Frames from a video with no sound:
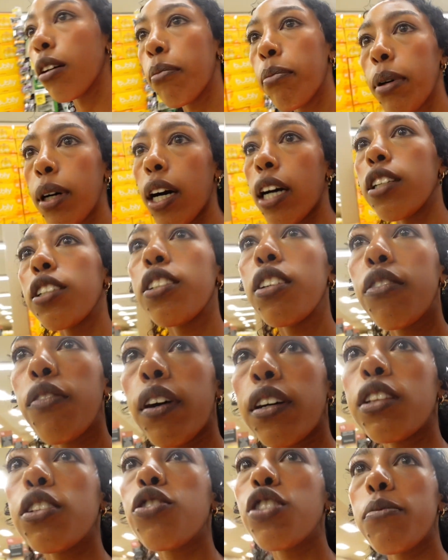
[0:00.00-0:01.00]
But I need to
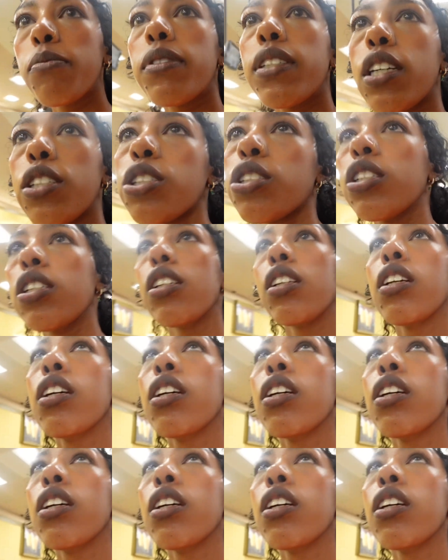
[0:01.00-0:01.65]
find the shrimp section.